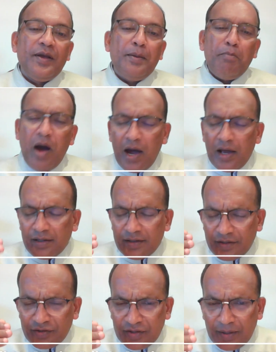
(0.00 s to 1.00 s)

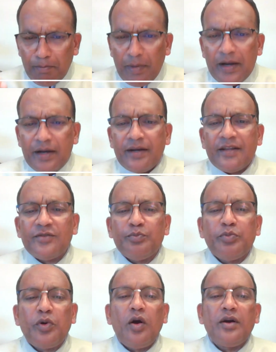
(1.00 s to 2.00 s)
marked tremendous
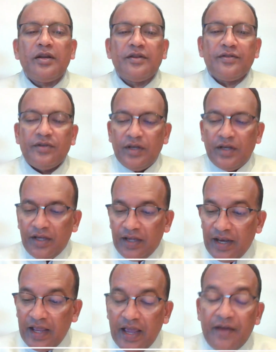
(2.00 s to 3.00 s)
progress
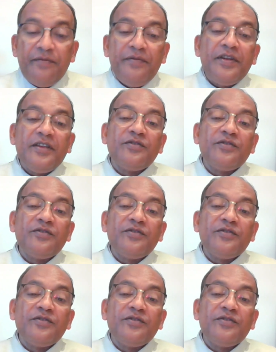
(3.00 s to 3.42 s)
in every